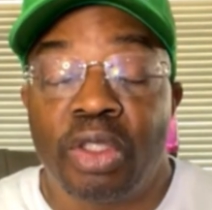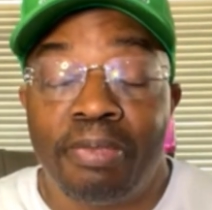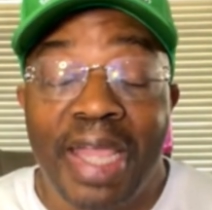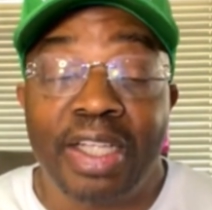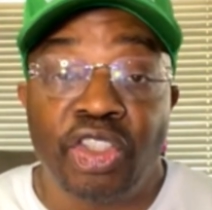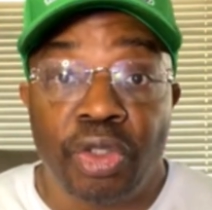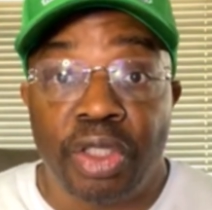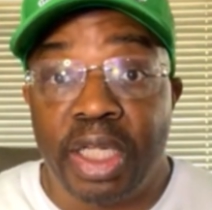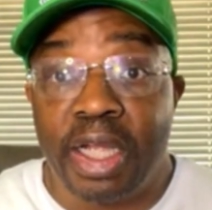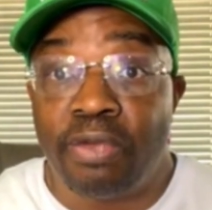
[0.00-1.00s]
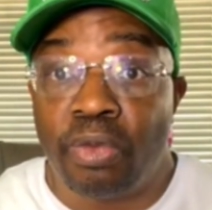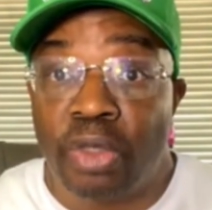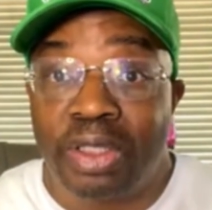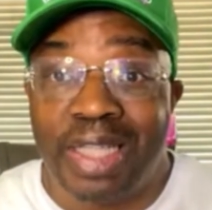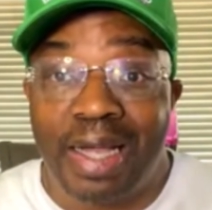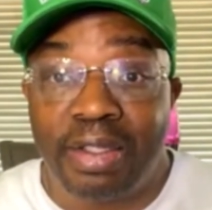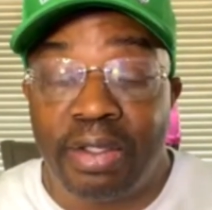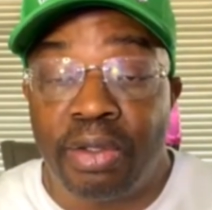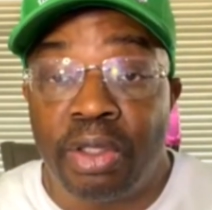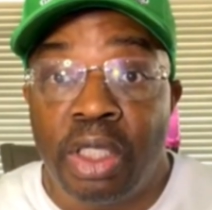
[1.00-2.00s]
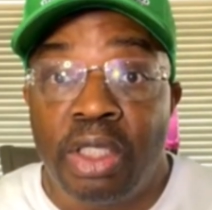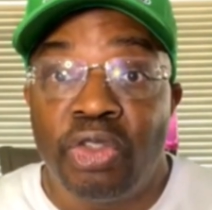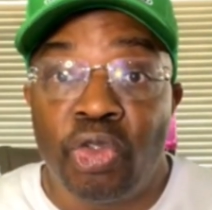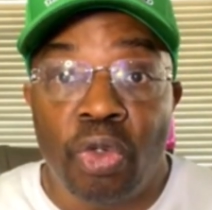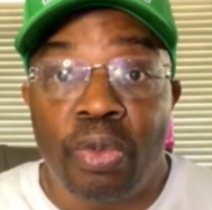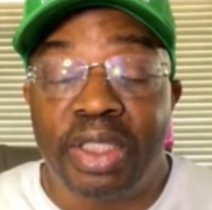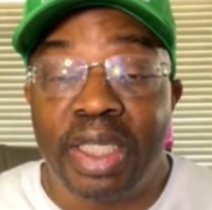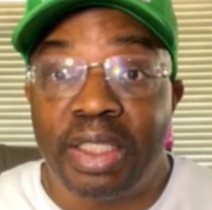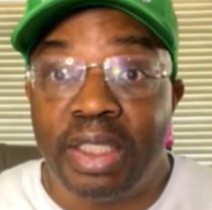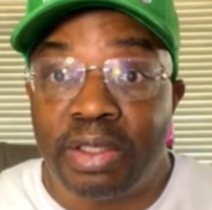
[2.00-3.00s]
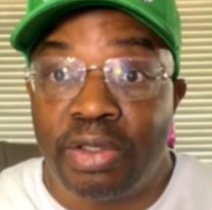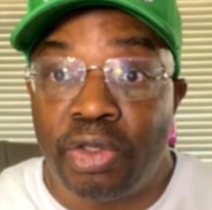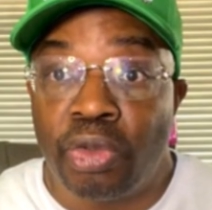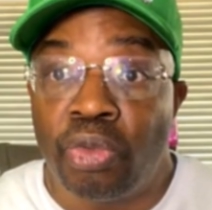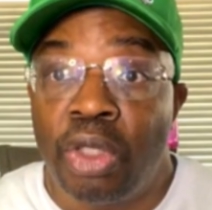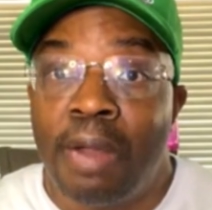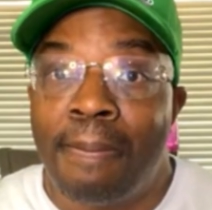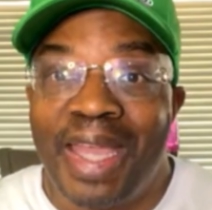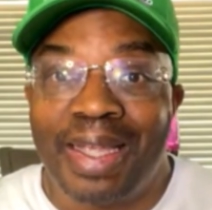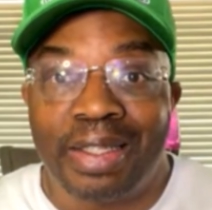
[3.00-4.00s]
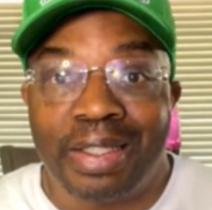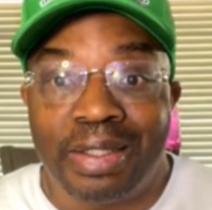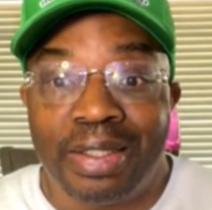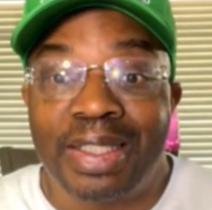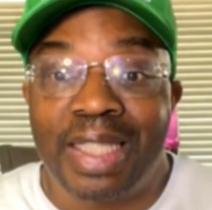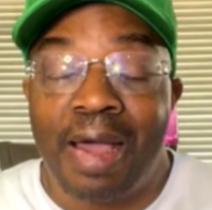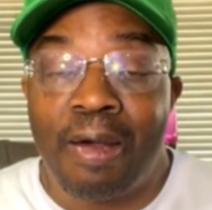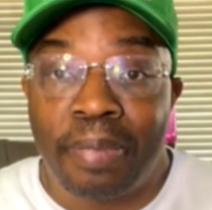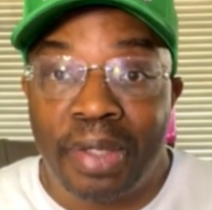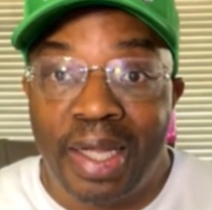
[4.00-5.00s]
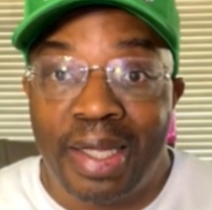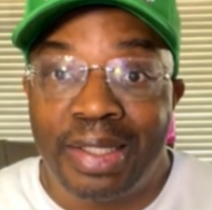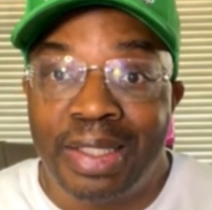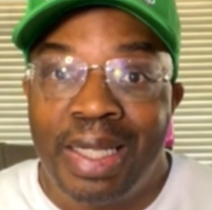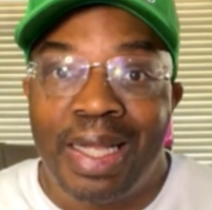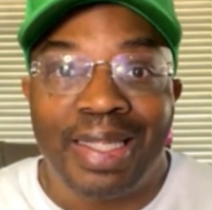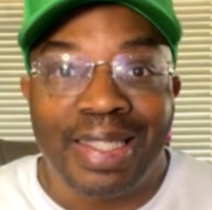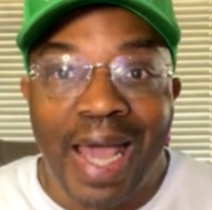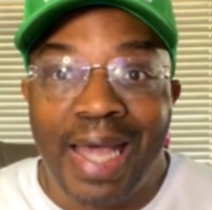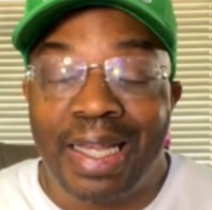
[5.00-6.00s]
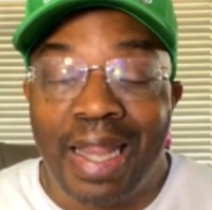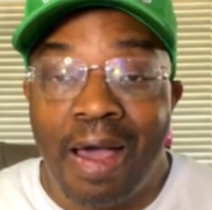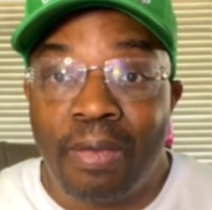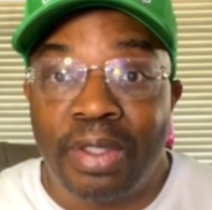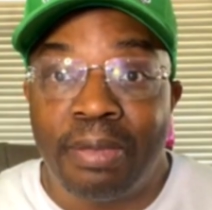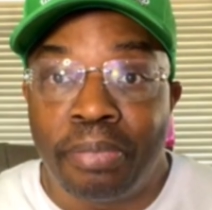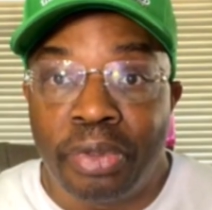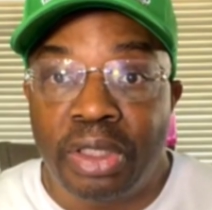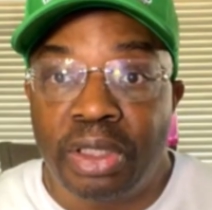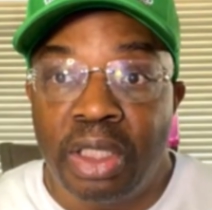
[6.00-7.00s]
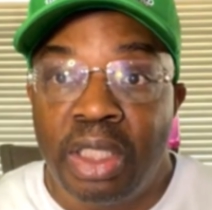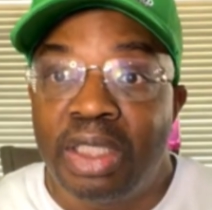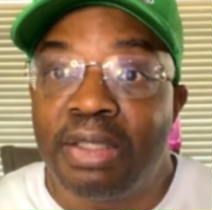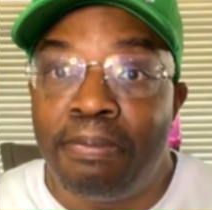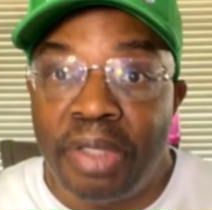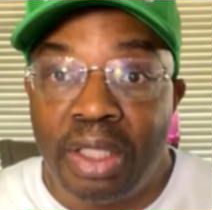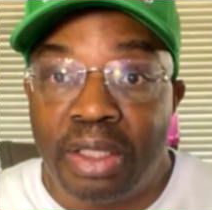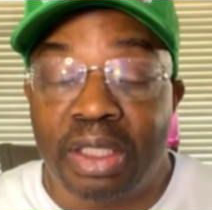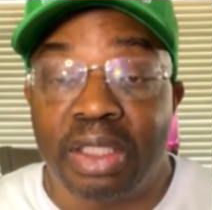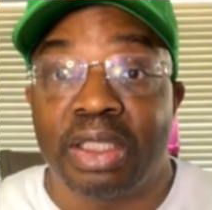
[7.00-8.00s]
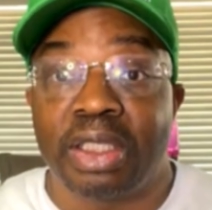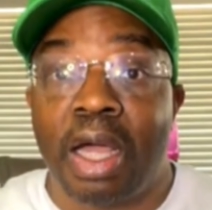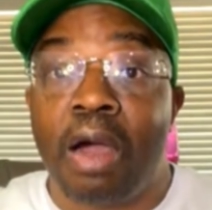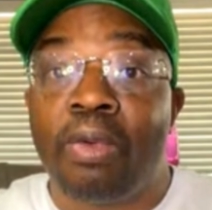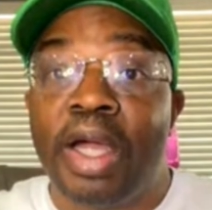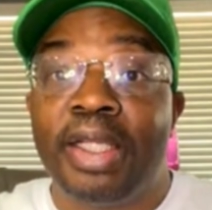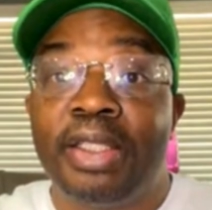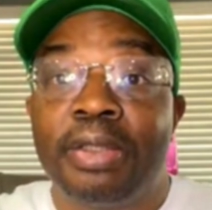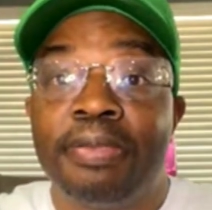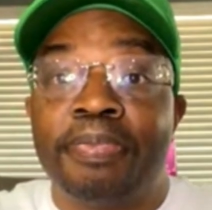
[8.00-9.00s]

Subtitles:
making sure that everyone's out here doing what they need to do, making good sound plays, and not allowing the books to beat us, because it's always